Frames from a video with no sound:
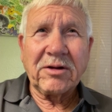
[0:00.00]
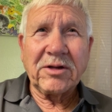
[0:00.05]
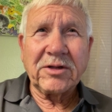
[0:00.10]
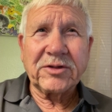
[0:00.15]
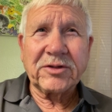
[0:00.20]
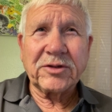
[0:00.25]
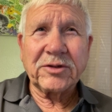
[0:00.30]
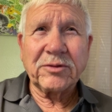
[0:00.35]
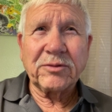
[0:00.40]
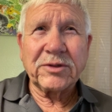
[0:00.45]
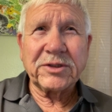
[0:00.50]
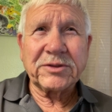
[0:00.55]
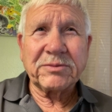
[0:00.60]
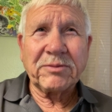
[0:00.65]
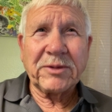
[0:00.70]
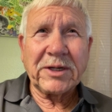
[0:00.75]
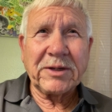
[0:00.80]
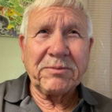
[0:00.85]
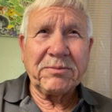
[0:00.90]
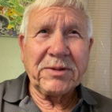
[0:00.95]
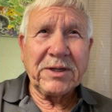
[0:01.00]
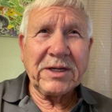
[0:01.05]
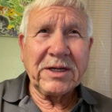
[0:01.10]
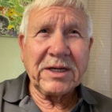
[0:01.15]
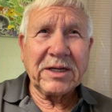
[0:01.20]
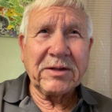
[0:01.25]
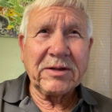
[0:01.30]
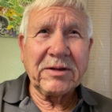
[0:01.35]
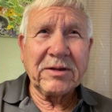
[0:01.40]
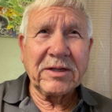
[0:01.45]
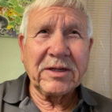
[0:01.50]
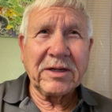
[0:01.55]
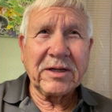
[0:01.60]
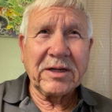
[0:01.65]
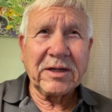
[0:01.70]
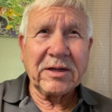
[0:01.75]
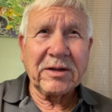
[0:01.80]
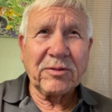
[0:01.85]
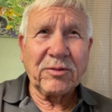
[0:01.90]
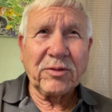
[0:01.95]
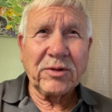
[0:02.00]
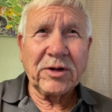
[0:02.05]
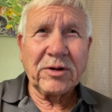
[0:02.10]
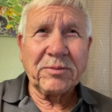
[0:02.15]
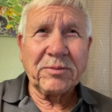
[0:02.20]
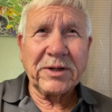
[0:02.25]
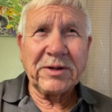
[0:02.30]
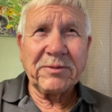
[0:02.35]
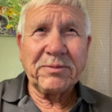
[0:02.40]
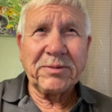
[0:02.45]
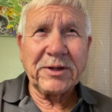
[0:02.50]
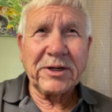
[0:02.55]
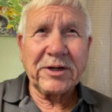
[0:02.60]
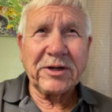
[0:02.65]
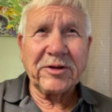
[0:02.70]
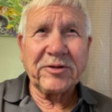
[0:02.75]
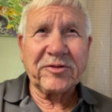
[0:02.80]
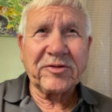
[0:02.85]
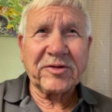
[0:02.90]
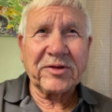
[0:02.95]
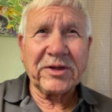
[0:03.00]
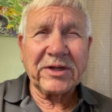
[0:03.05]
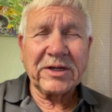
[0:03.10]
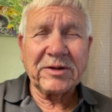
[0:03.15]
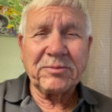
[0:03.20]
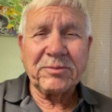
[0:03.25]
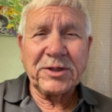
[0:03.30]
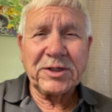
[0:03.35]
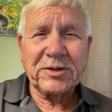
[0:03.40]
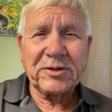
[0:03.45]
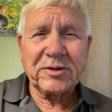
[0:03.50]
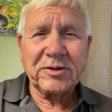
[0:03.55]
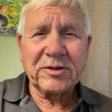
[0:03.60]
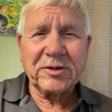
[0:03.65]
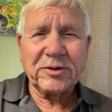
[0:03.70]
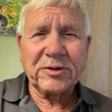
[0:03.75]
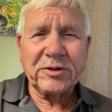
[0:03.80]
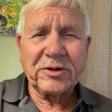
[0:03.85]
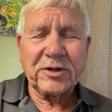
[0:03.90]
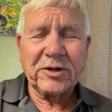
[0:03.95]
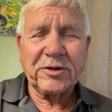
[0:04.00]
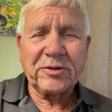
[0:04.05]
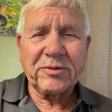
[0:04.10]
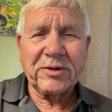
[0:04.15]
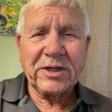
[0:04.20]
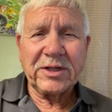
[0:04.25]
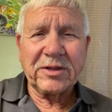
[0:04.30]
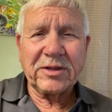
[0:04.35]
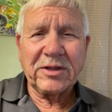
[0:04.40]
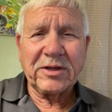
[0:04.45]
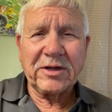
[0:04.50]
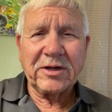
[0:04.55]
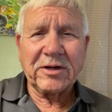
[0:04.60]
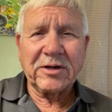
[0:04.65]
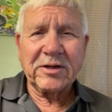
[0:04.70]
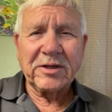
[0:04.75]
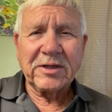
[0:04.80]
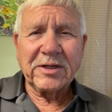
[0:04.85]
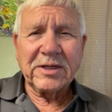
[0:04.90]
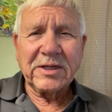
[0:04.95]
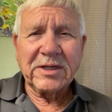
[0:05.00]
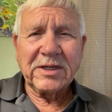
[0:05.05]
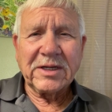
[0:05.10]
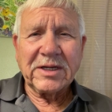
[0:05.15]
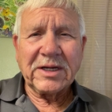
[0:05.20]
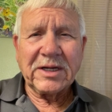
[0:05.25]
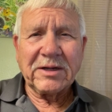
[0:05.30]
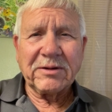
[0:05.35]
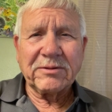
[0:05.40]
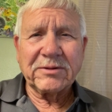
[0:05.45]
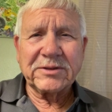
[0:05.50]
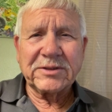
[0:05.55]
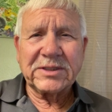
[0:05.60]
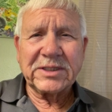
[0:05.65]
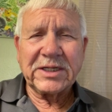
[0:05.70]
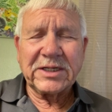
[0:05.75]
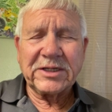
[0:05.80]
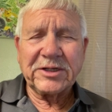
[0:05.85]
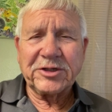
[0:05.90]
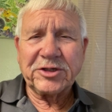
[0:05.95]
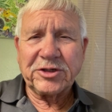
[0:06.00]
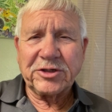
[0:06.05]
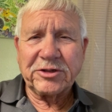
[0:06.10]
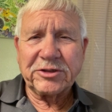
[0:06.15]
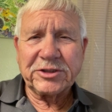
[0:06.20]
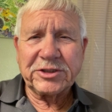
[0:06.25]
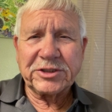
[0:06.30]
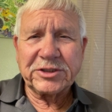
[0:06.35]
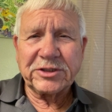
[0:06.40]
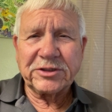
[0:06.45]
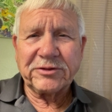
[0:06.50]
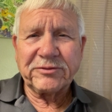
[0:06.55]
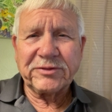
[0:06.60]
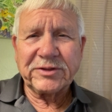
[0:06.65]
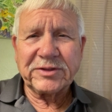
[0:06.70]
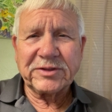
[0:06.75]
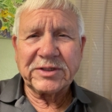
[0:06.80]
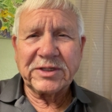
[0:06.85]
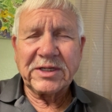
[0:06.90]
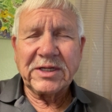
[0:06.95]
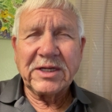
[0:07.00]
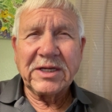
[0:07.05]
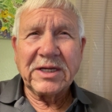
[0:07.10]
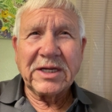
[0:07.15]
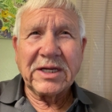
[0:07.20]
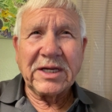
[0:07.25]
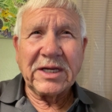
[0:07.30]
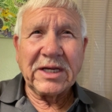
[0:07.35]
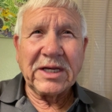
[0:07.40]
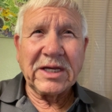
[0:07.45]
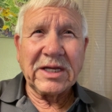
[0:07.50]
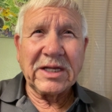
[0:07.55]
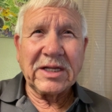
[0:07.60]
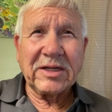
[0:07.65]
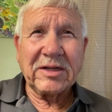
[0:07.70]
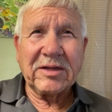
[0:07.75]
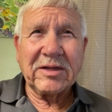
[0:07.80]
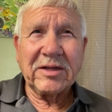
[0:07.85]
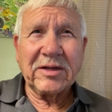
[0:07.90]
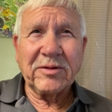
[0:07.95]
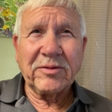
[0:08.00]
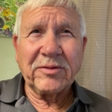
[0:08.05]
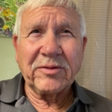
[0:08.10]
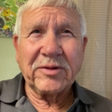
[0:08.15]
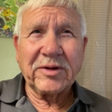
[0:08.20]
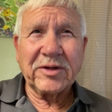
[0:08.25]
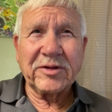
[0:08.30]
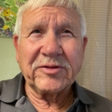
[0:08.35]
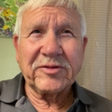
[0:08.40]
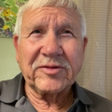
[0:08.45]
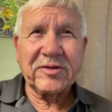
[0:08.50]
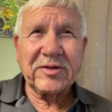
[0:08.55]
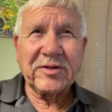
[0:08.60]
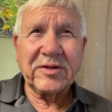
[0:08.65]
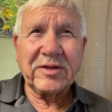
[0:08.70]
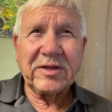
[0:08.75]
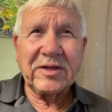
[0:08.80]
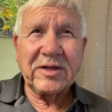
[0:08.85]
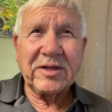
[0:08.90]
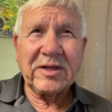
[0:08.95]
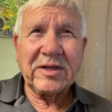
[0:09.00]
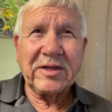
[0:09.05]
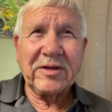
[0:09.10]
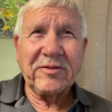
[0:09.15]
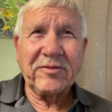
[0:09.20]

altar was my bed uh, where my parents led me to the Lord right there. I was at a church service and it was in the